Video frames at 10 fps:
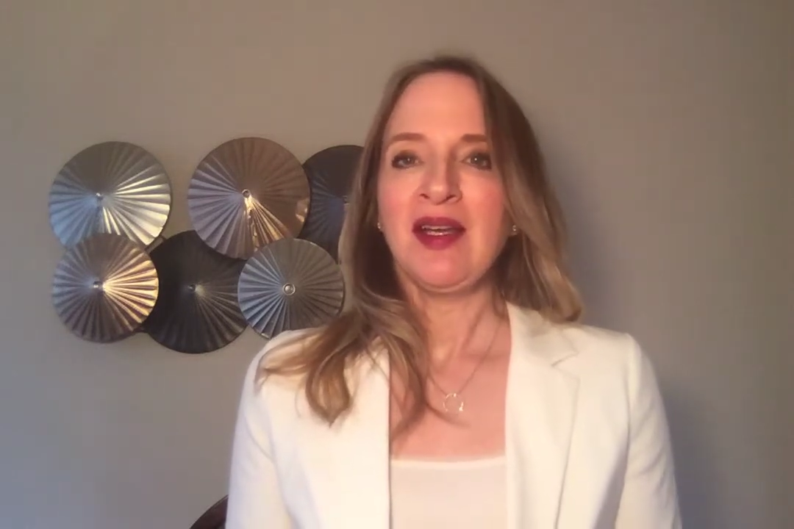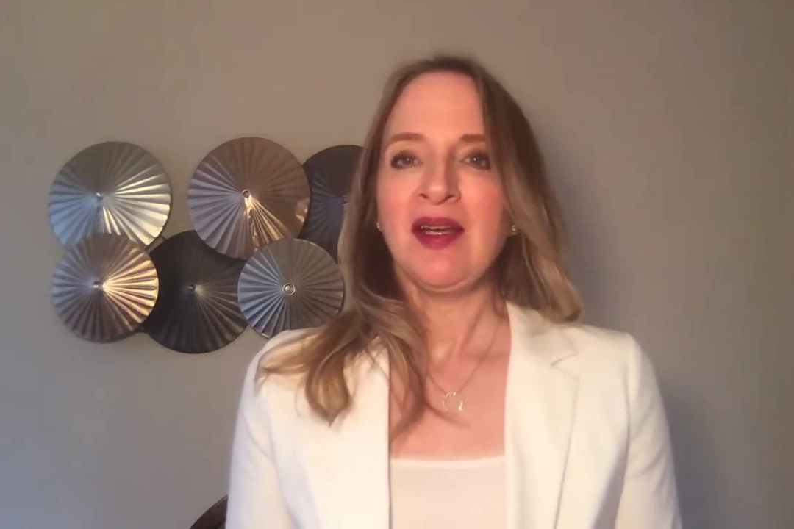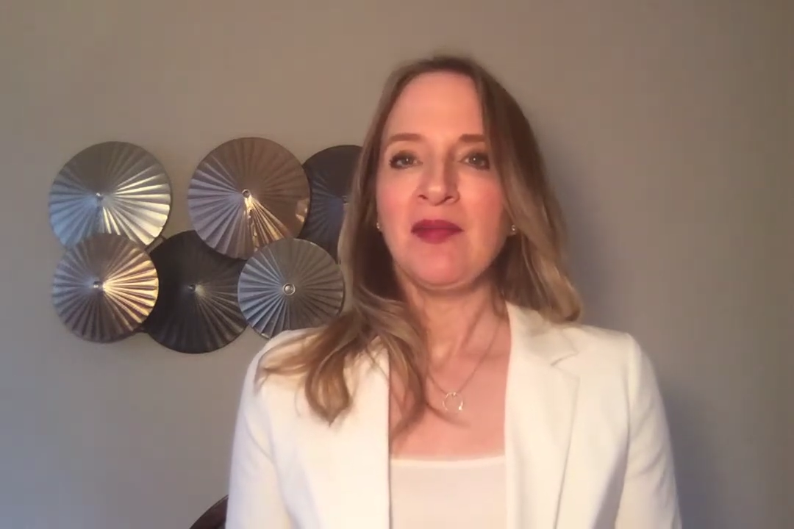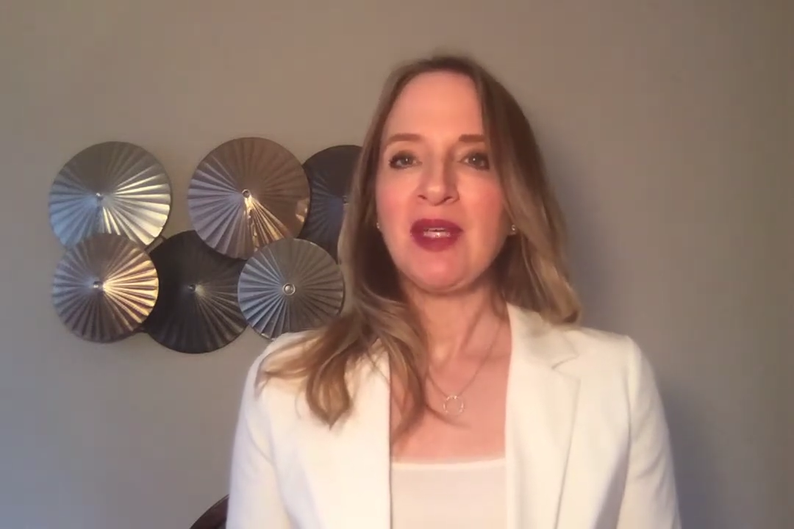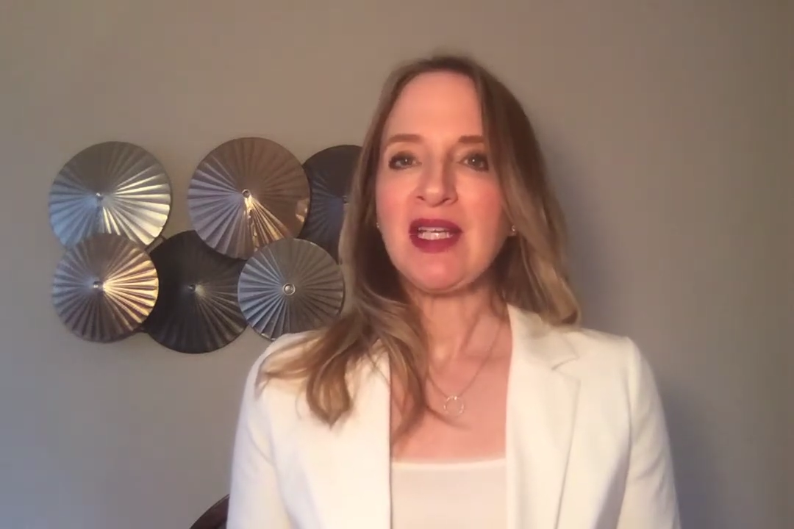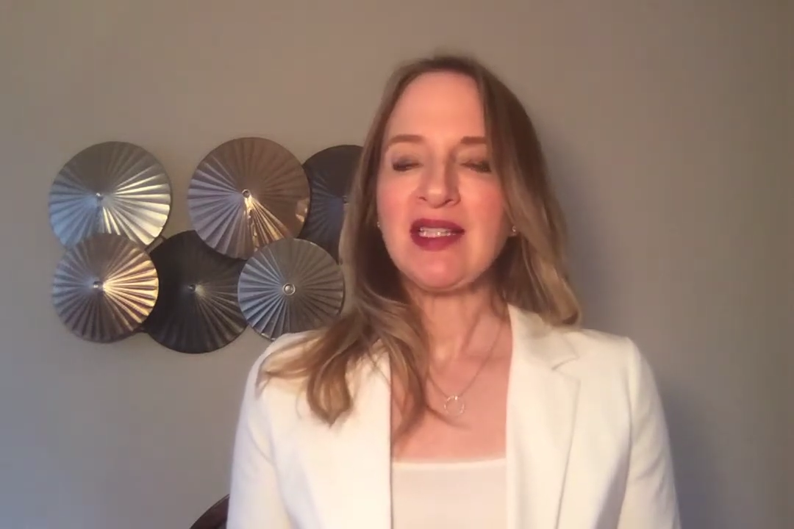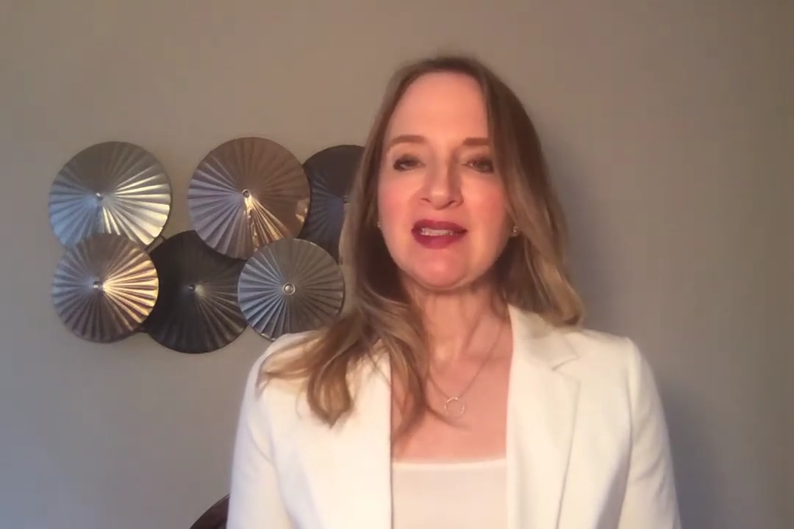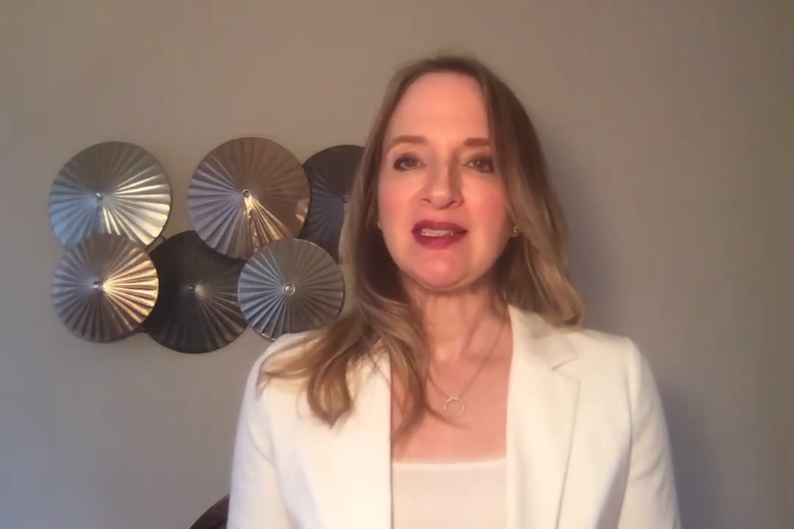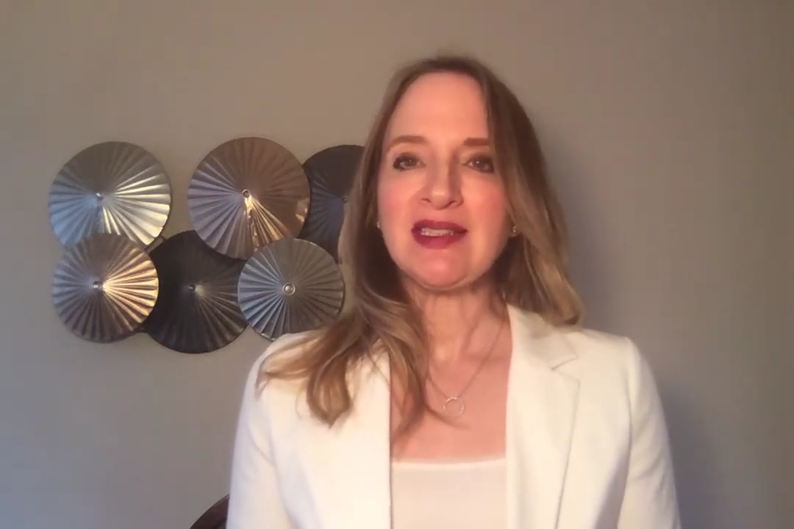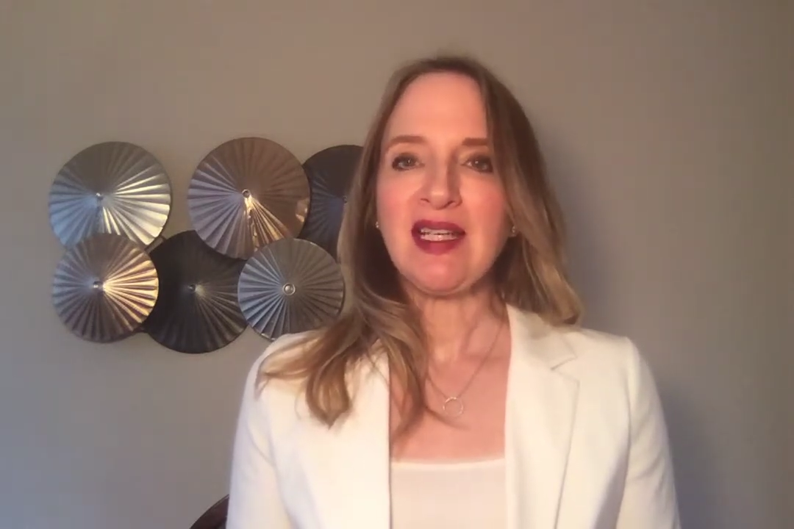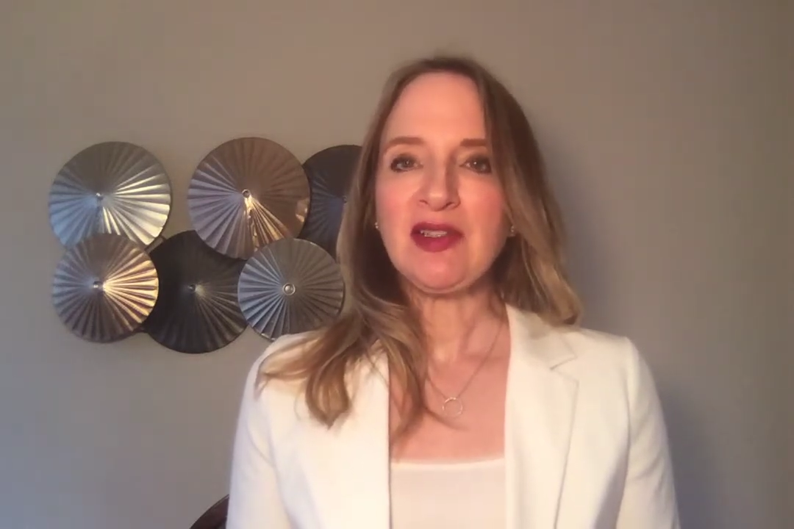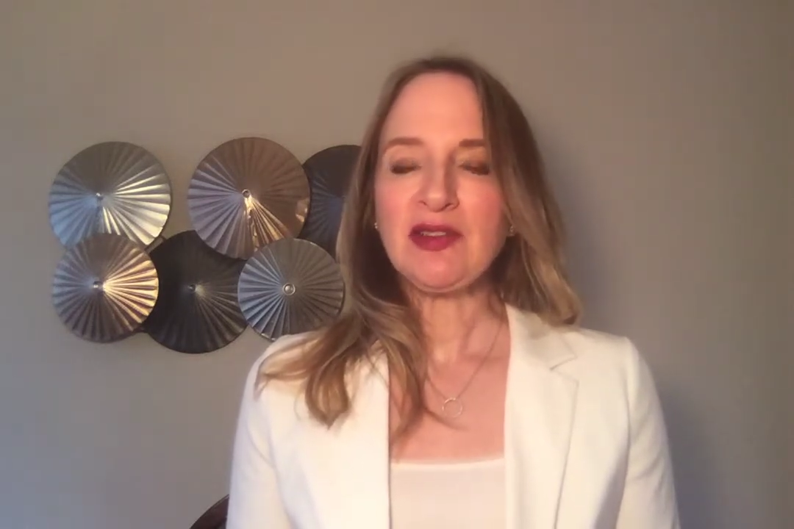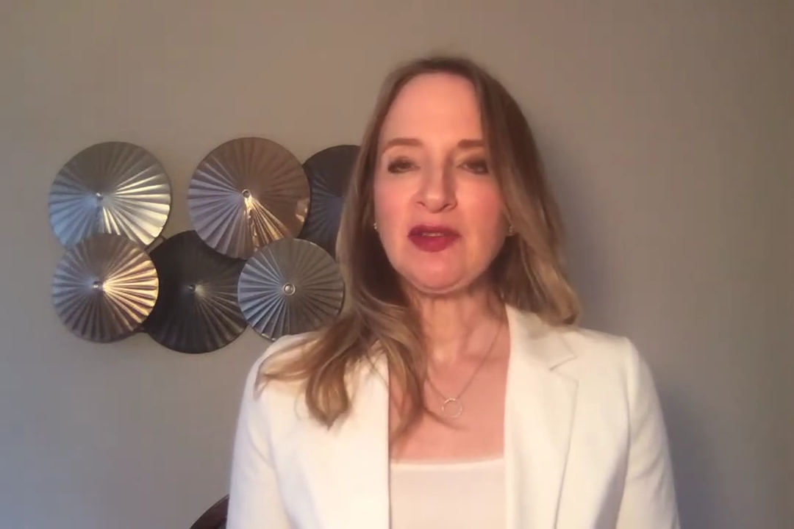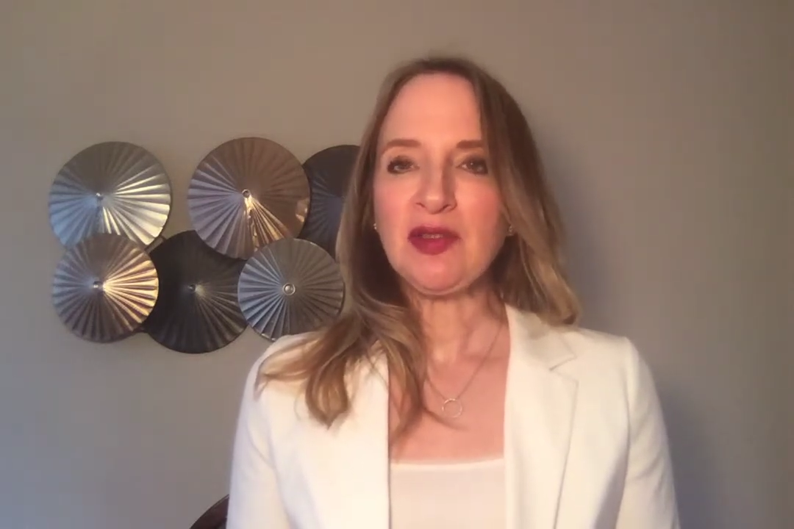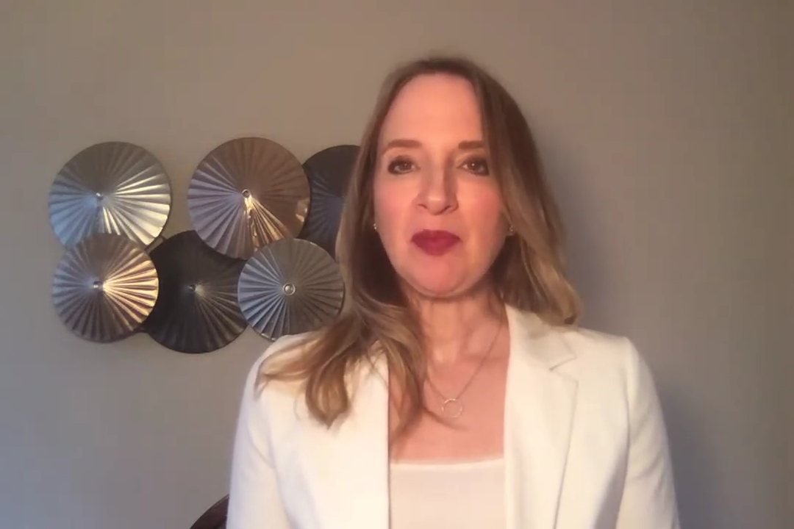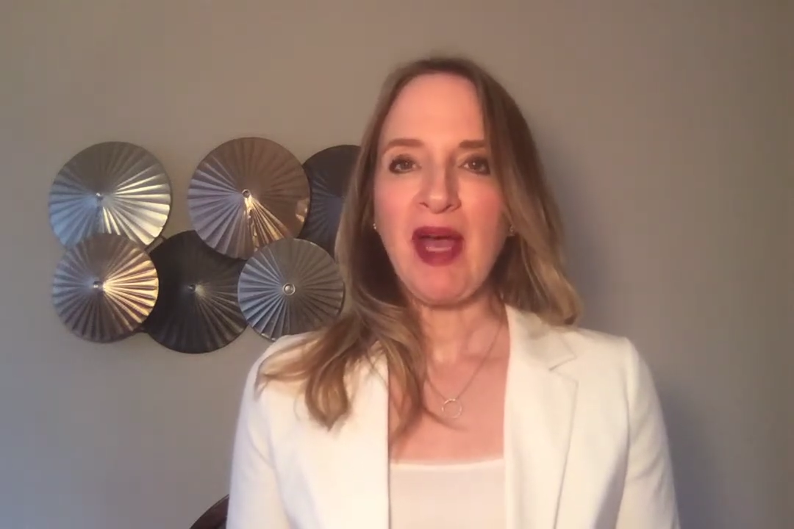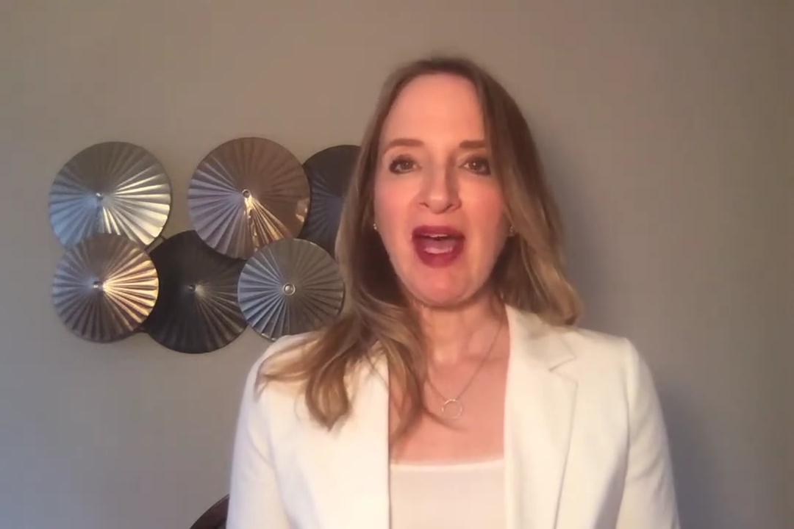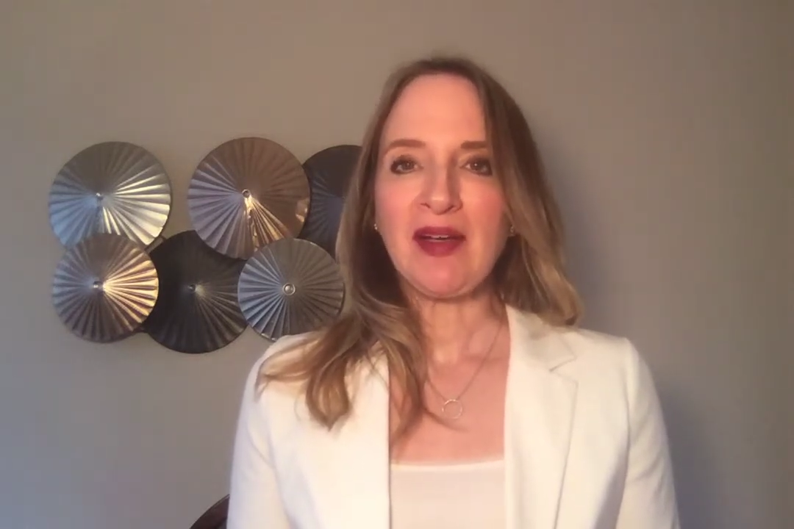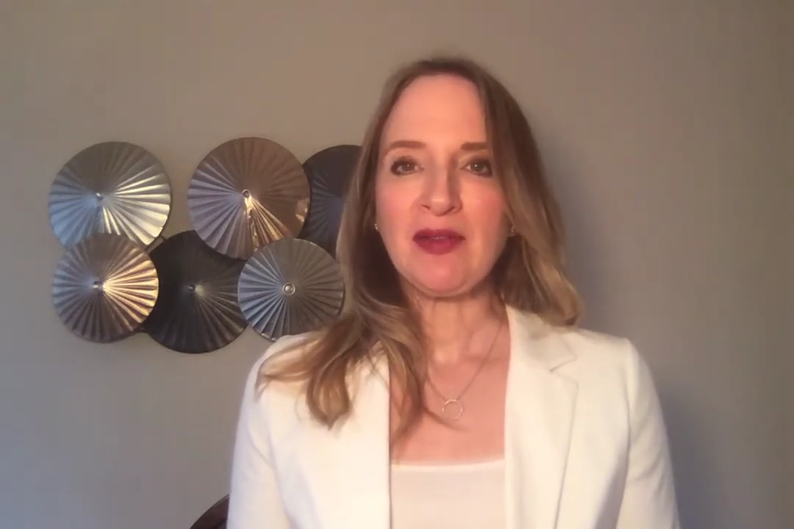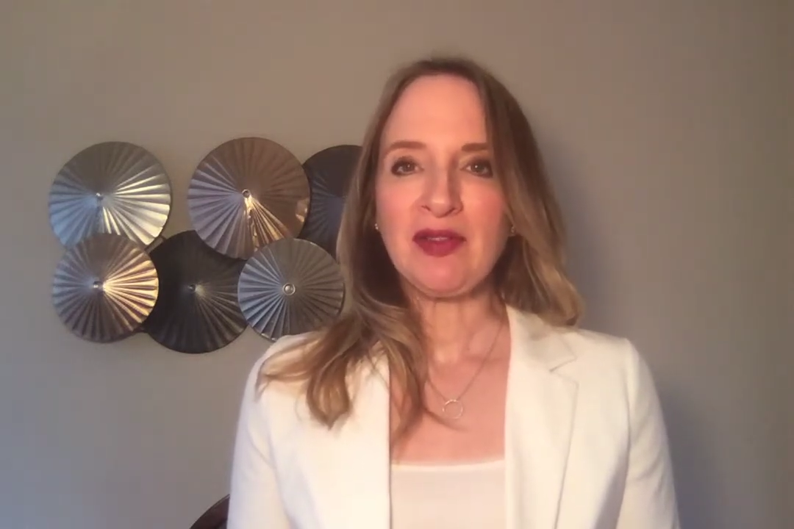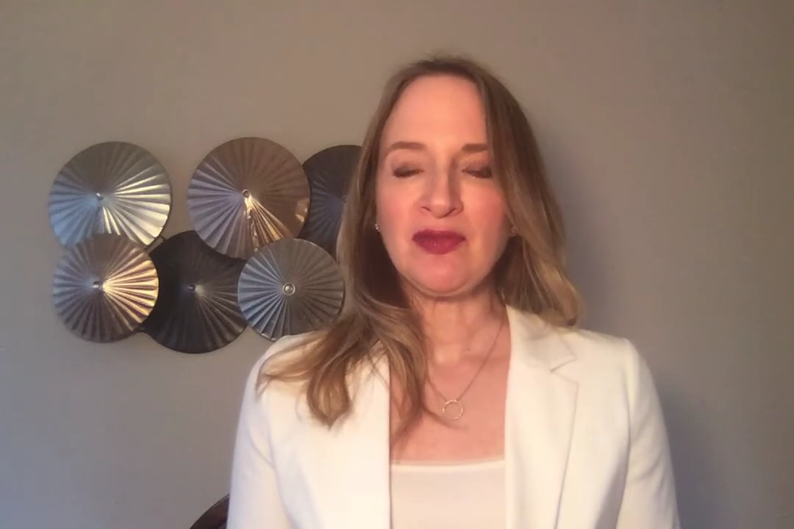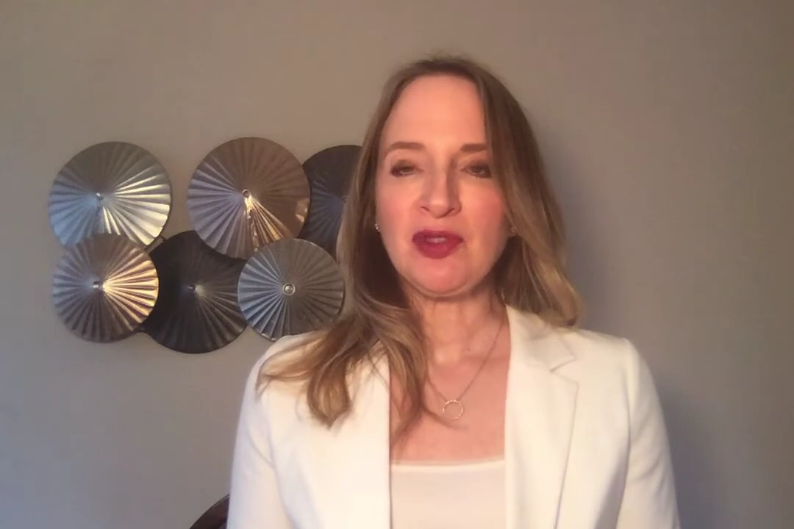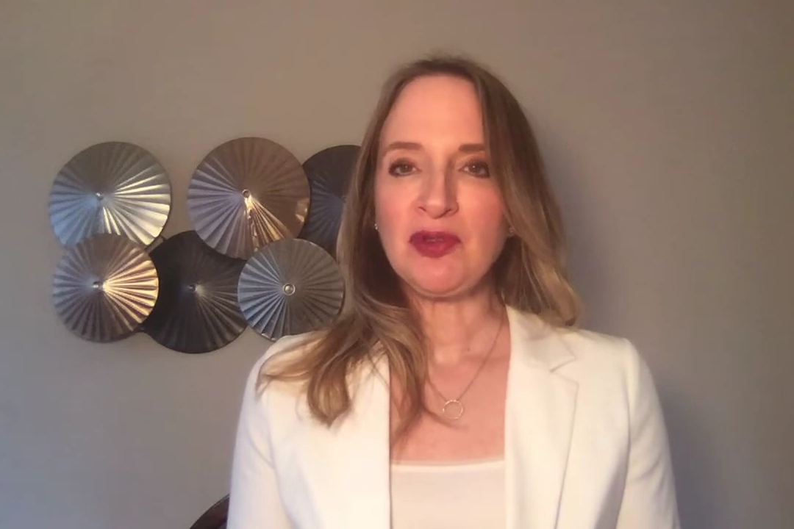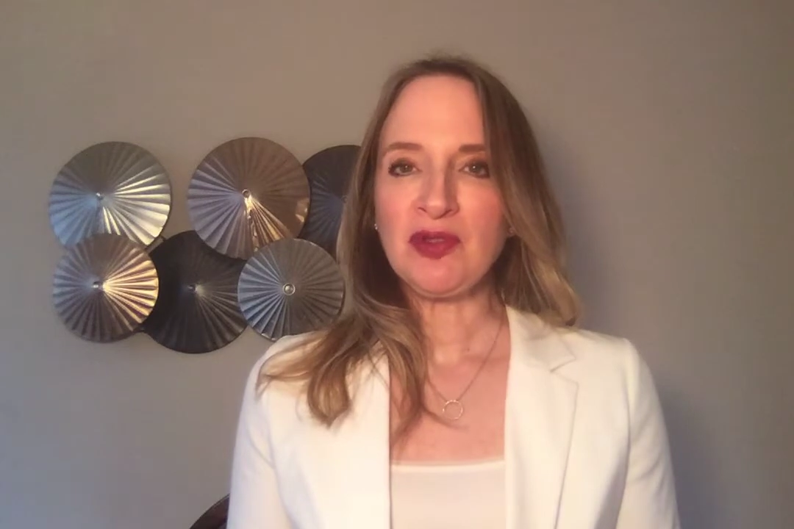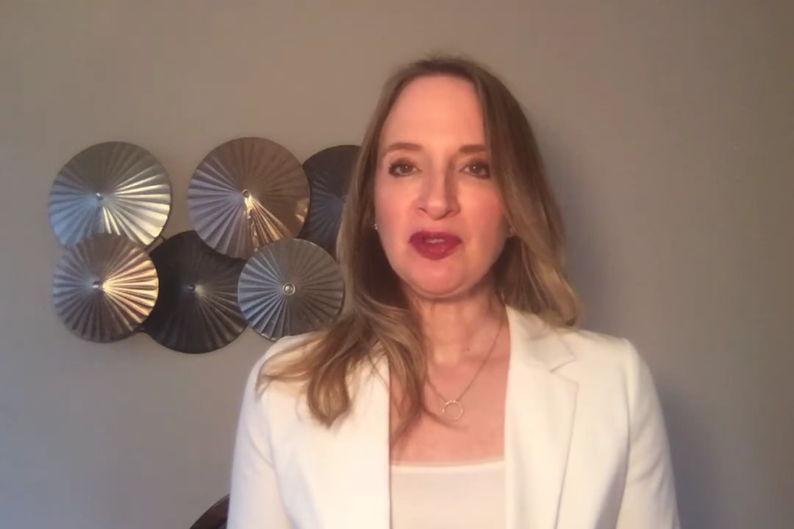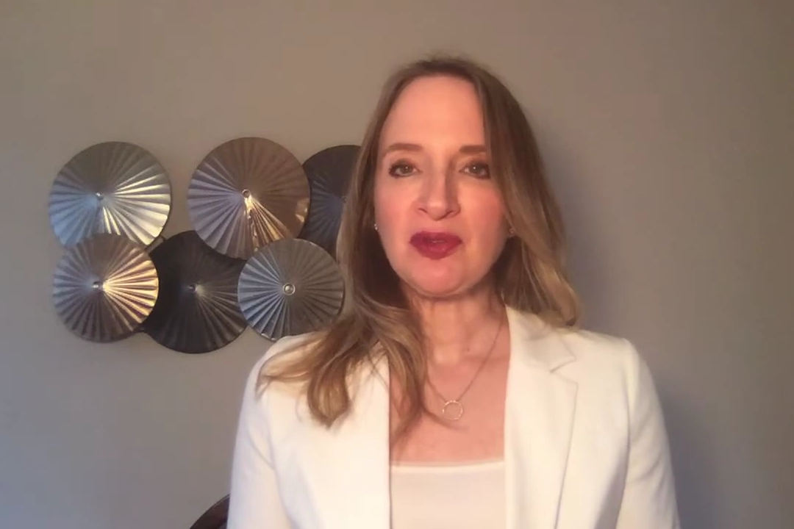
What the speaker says: Because it tells you the pattern of use,